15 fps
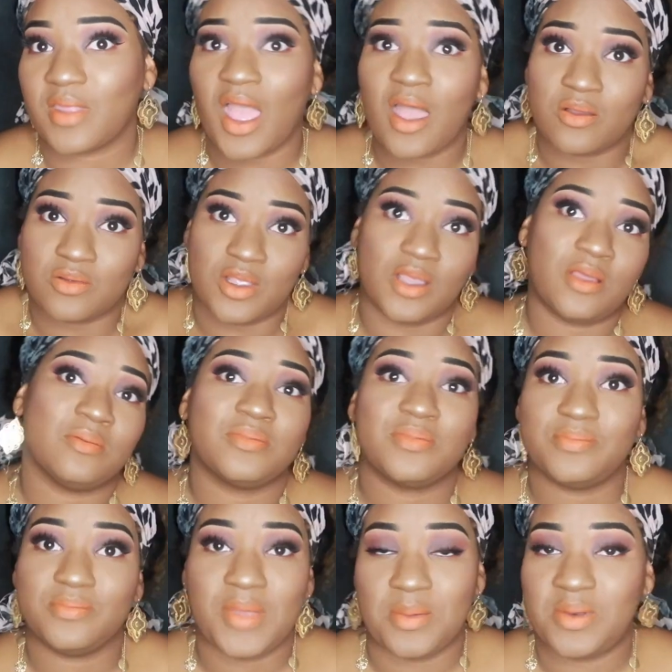I don't
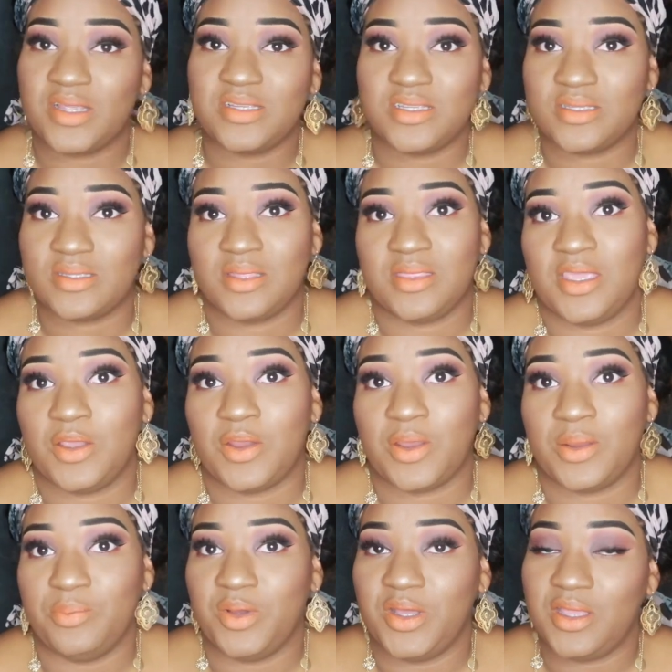know, maybe that's just a
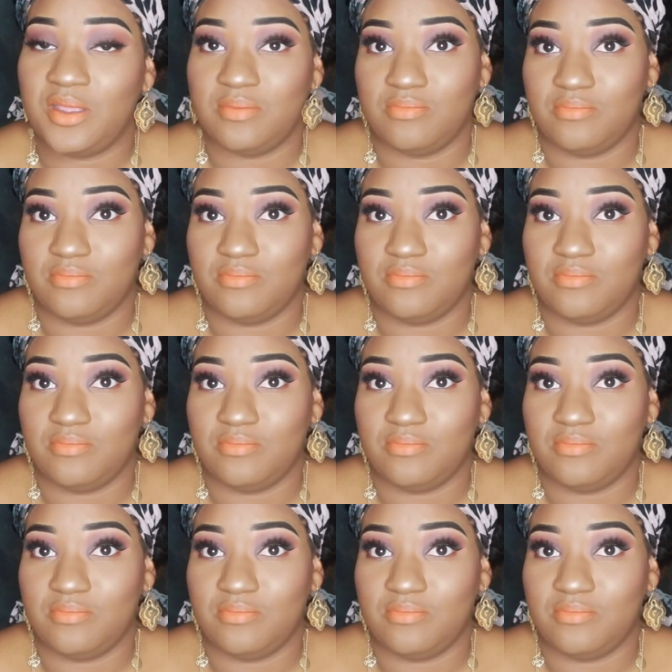theory, but